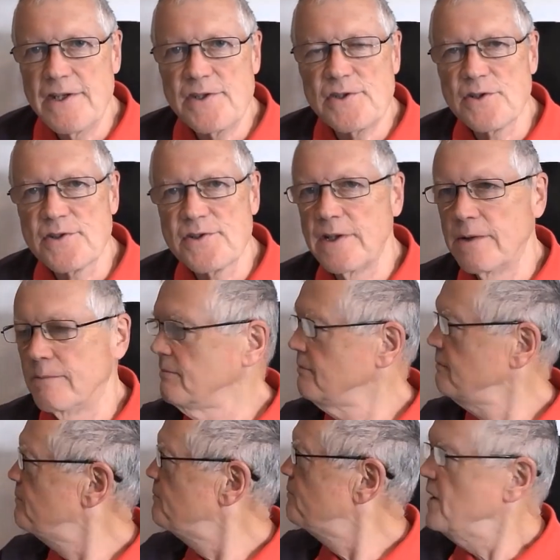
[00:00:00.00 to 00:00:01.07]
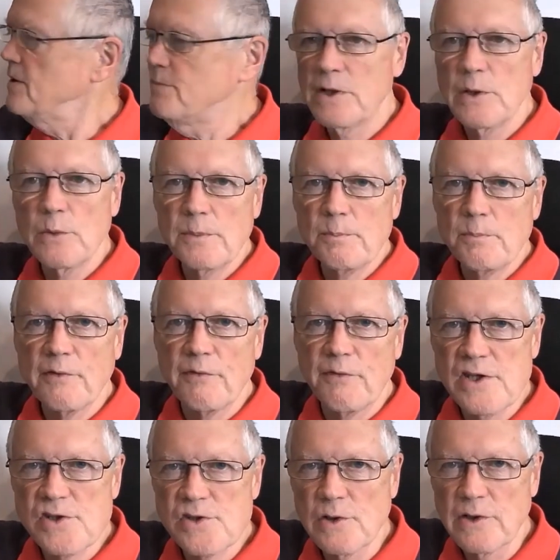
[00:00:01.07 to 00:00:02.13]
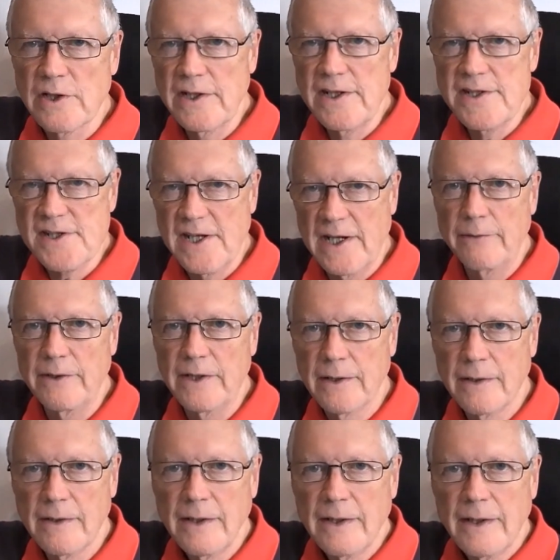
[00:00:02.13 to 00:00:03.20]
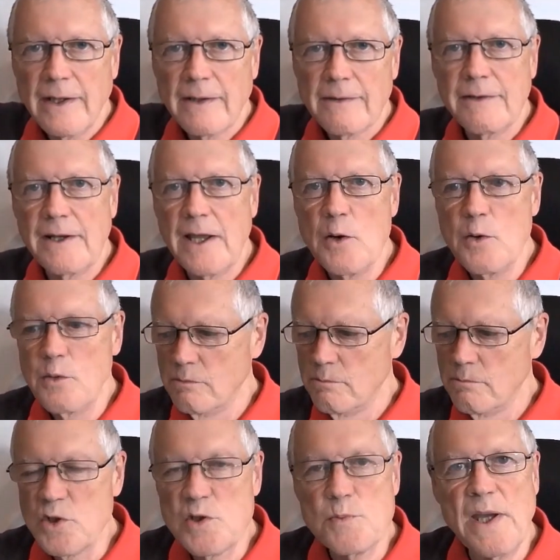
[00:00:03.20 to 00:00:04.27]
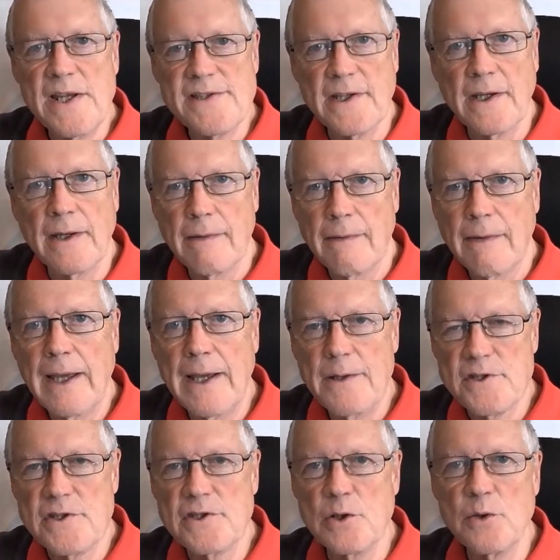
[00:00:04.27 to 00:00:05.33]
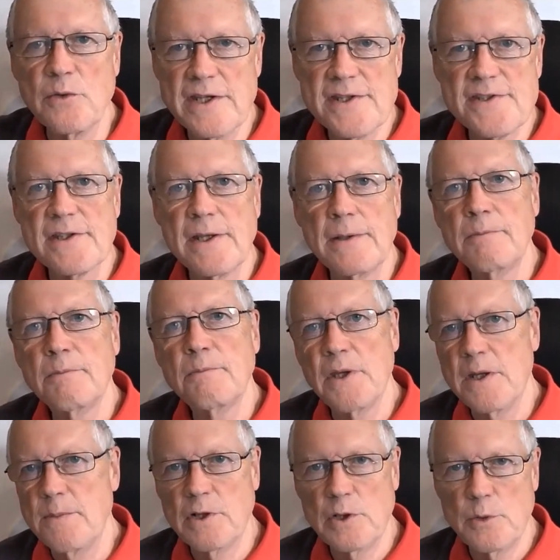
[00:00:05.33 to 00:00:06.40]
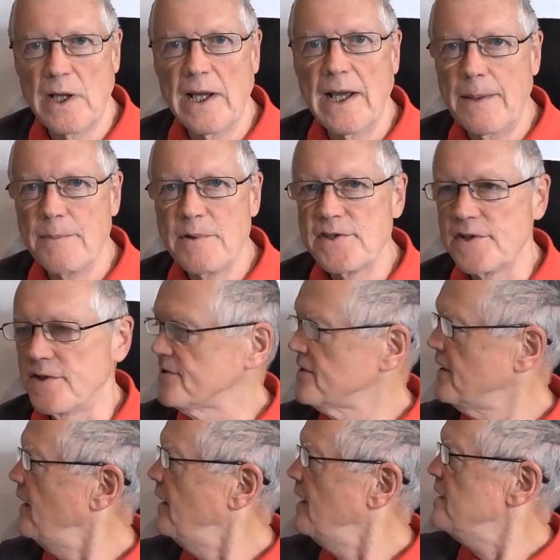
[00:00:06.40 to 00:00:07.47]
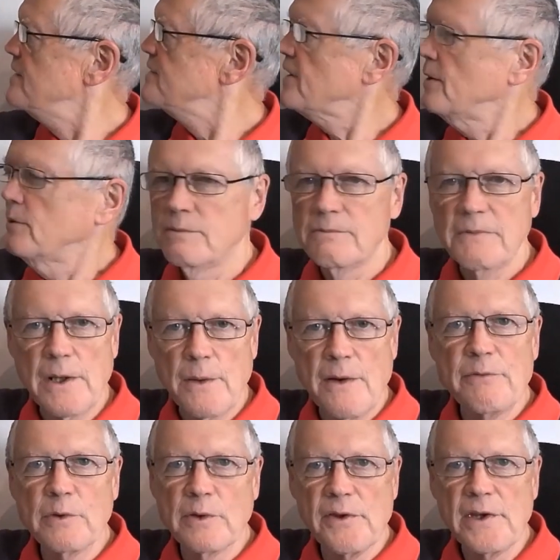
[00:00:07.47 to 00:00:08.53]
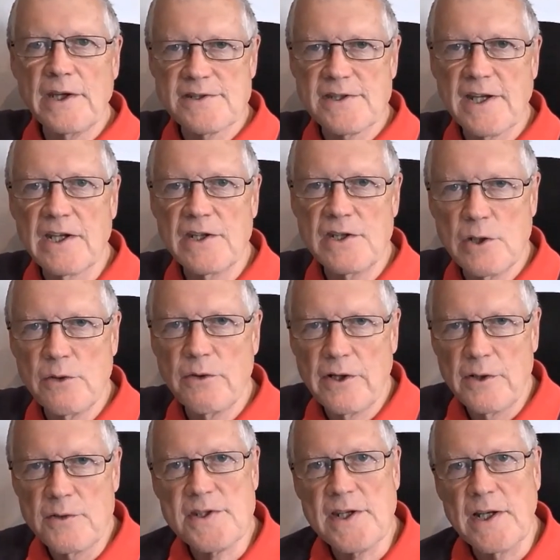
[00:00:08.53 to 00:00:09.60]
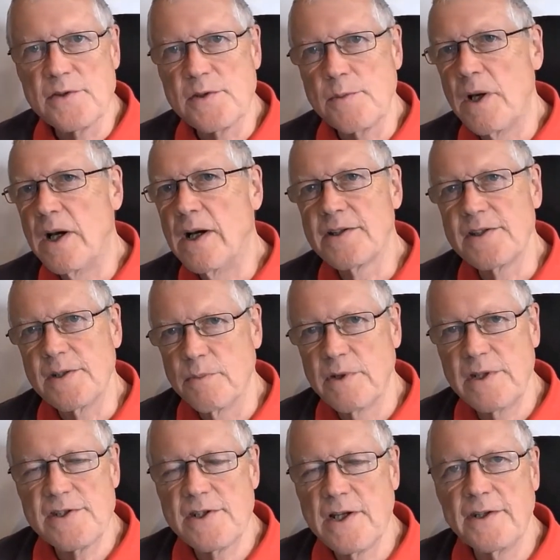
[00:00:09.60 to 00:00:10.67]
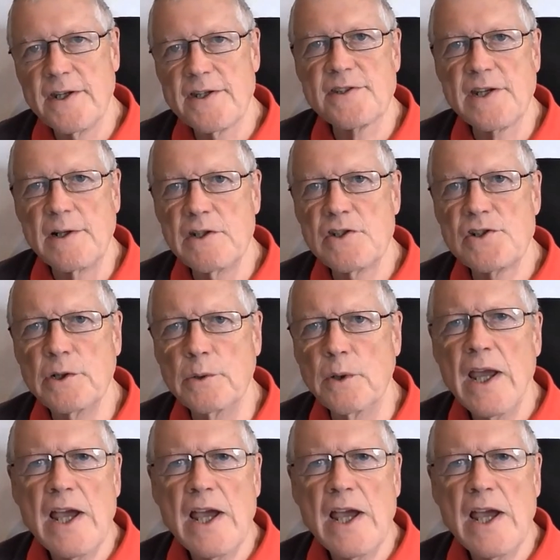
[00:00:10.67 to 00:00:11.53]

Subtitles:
It's just that people who are professional in this area know much better how to do this than people who are amateurs. So, everyone thinks they can do their own sales and marketing, but it's not necessarily true.